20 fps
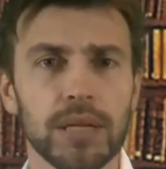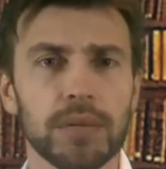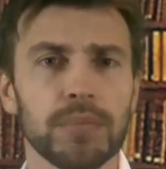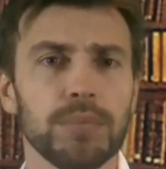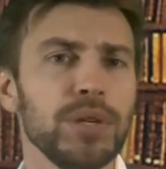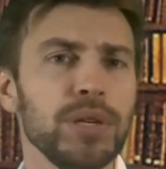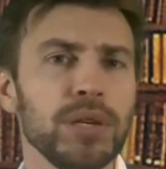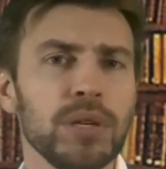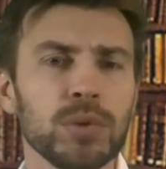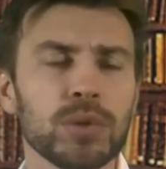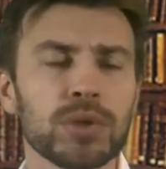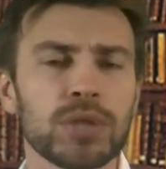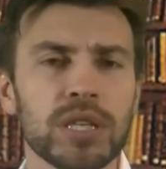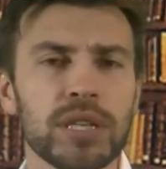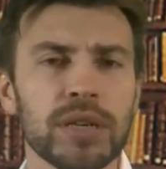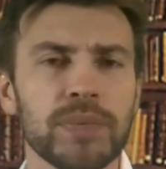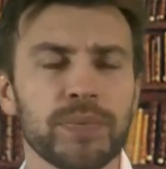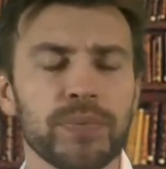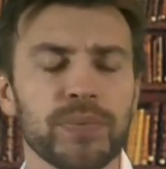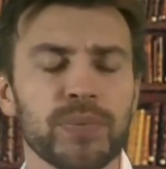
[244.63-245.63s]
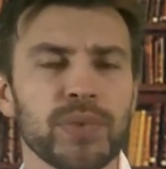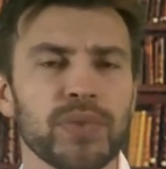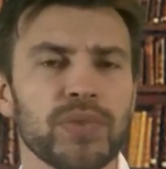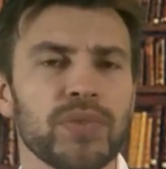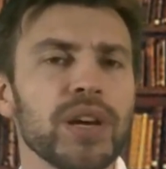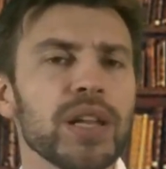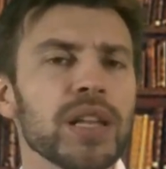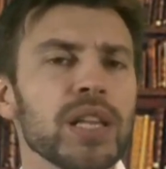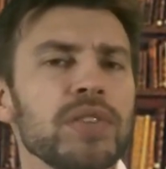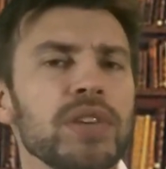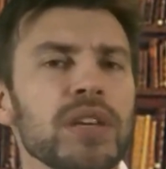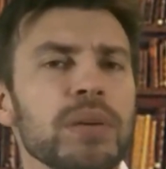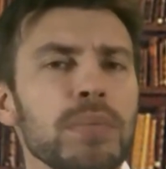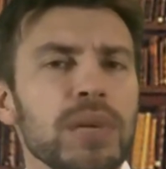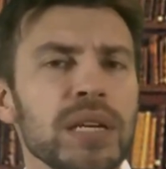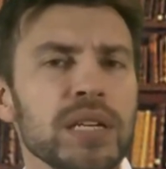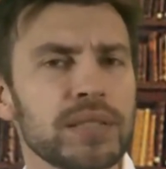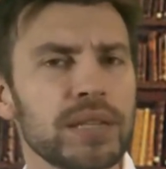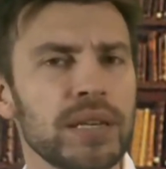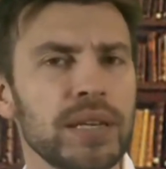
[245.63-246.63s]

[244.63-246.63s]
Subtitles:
There were thoughts in the mind,